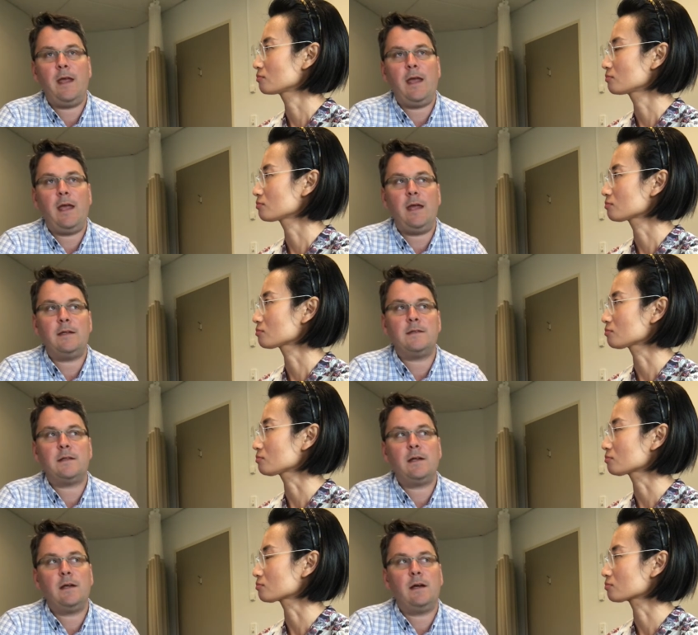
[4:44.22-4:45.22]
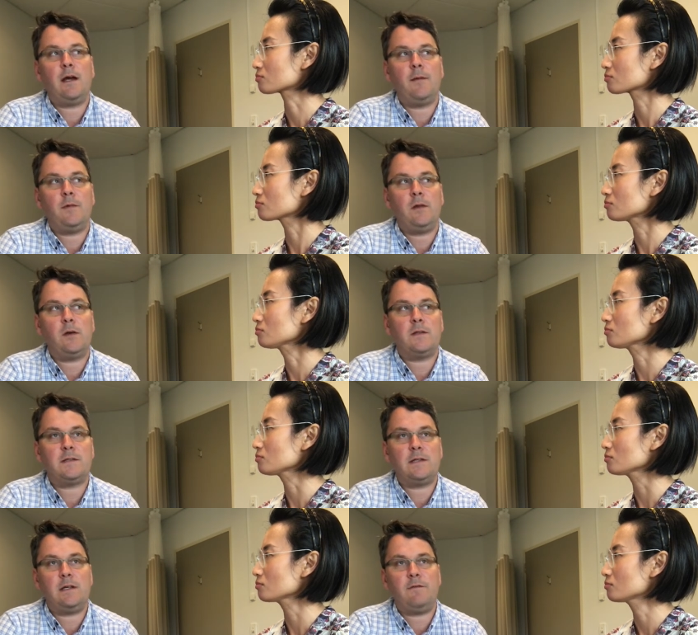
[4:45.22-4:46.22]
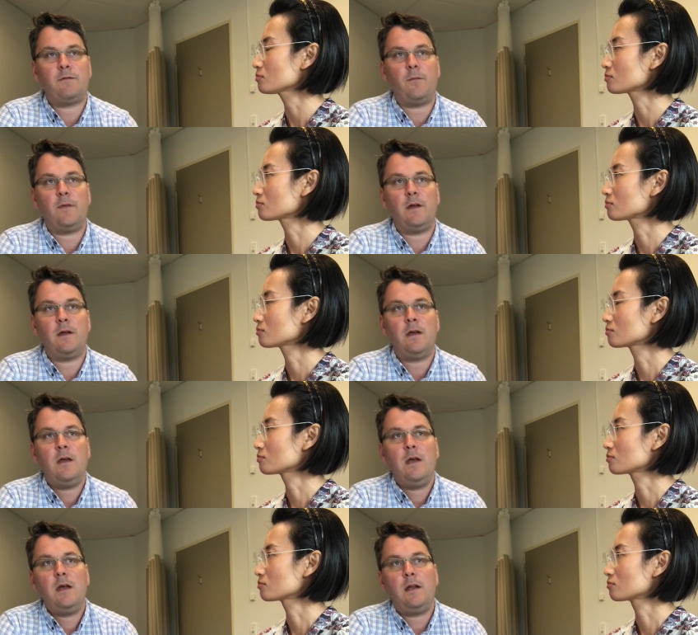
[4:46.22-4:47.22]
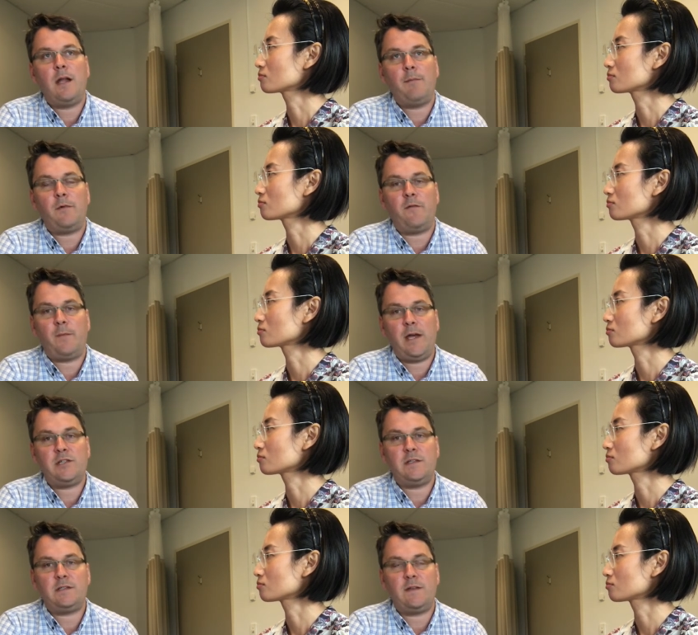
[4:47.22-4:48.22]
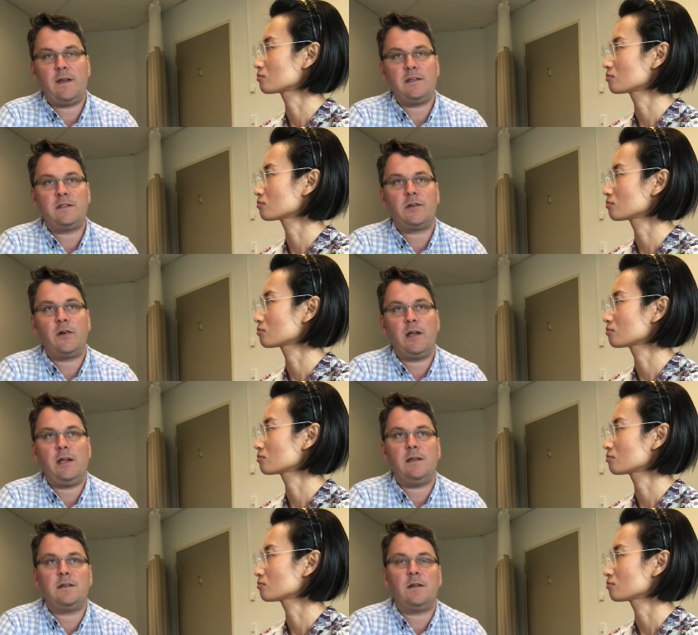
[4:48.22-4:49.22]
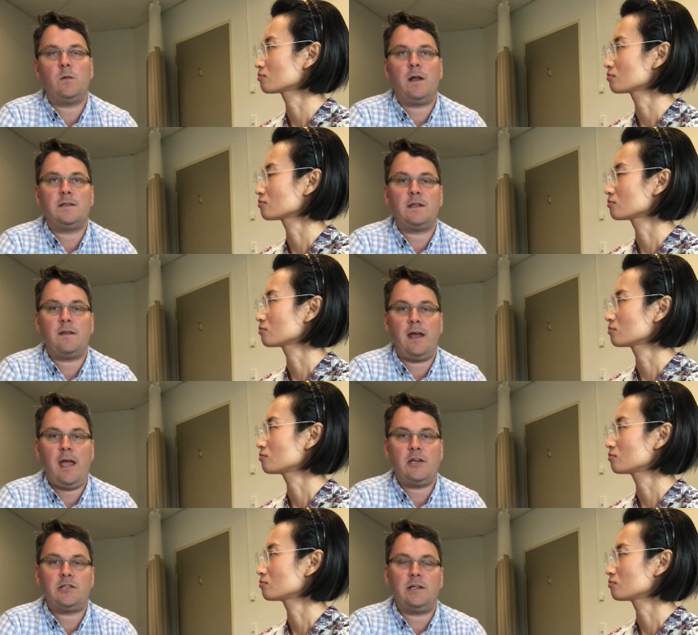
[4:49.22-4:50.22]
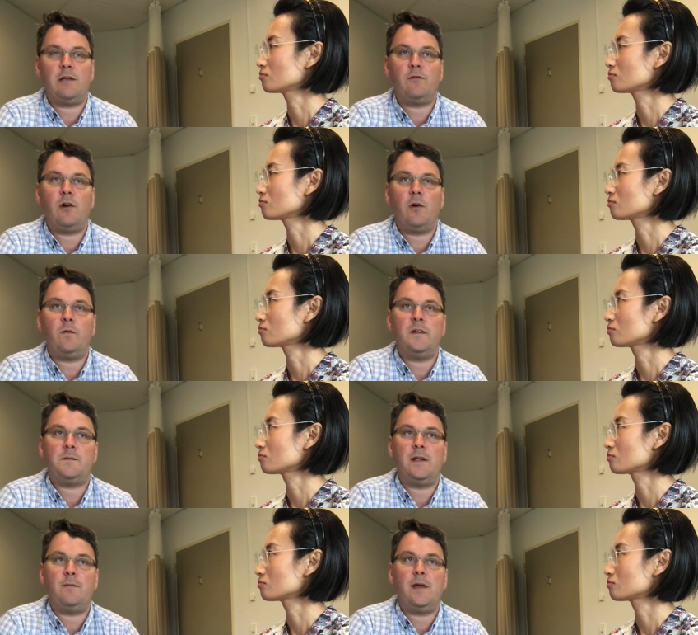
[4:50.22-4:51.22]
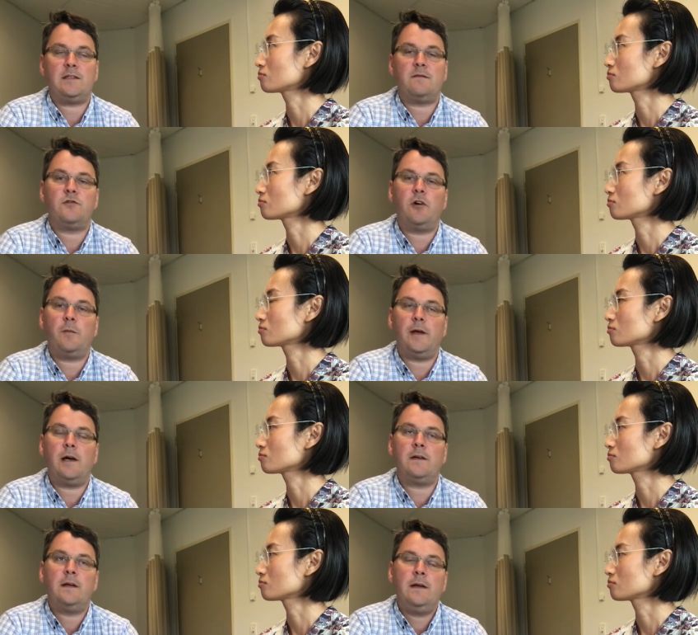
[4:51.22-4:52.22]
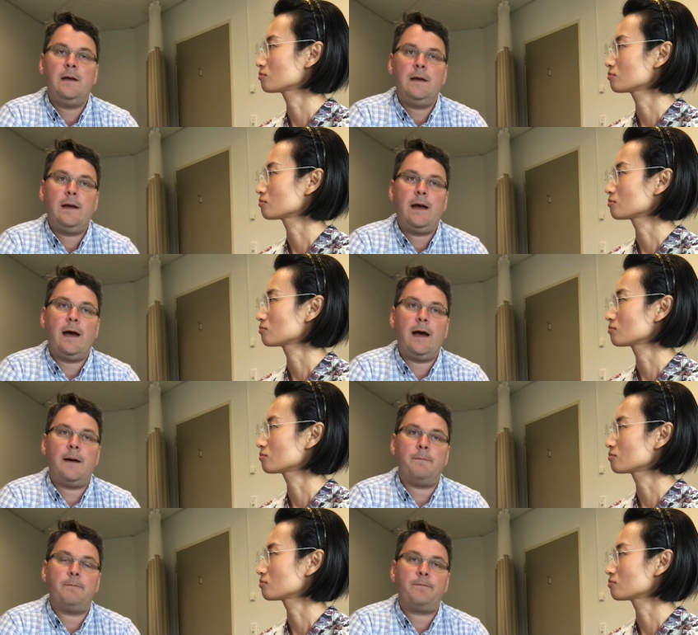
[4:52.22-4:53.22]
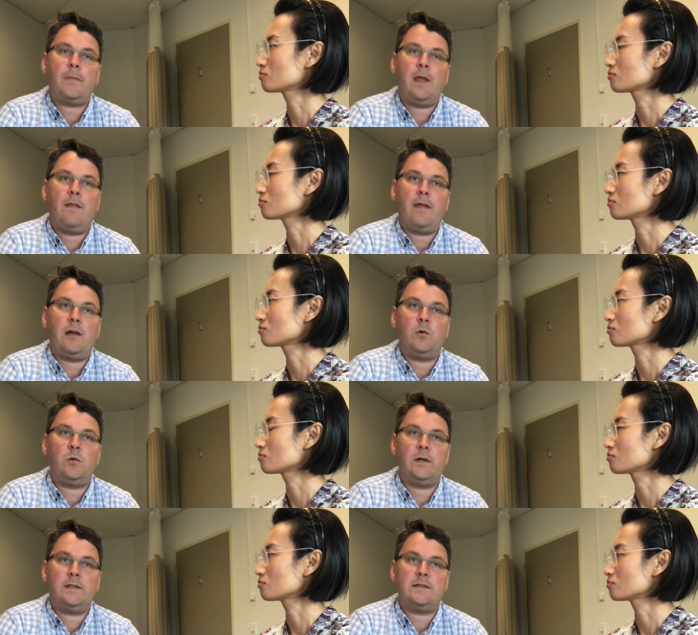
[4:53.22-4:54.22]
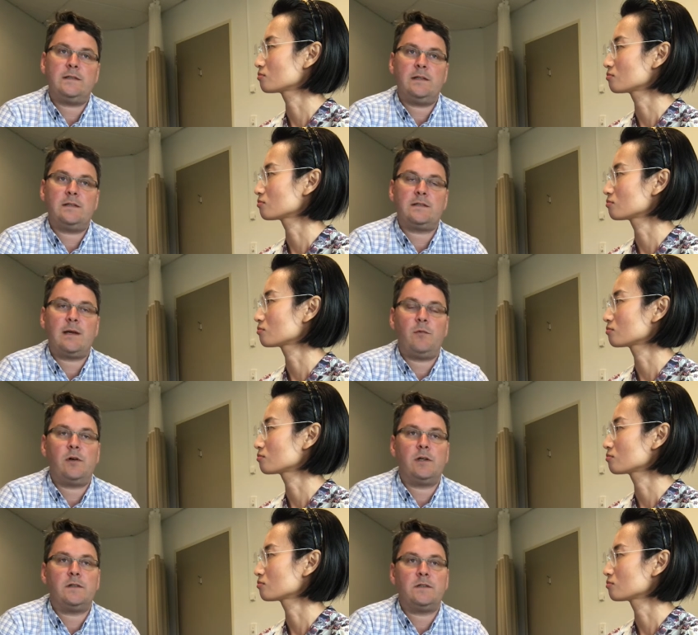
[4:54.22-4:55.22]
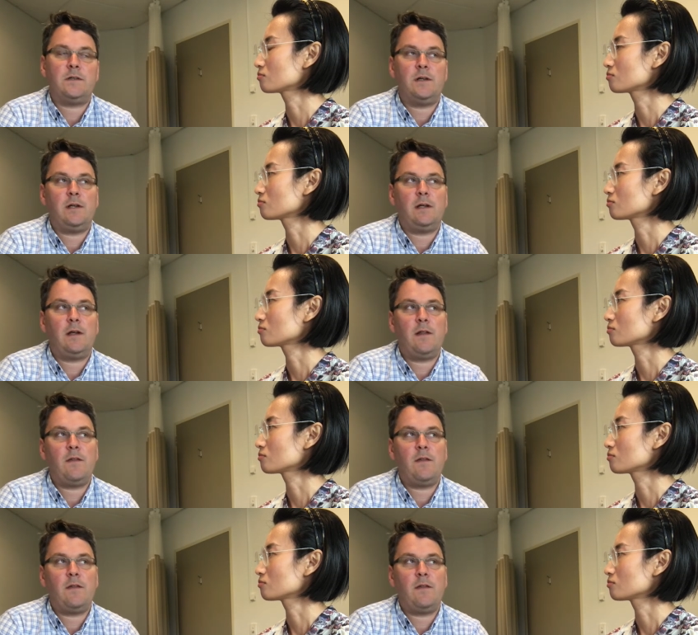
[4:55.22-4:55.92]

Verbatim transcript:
Speaker 1: and um, you can see from the number of patients that they screened to the ones that they actually enrolled, there's been a massive dropout. Um, and that always is somewhat concerning.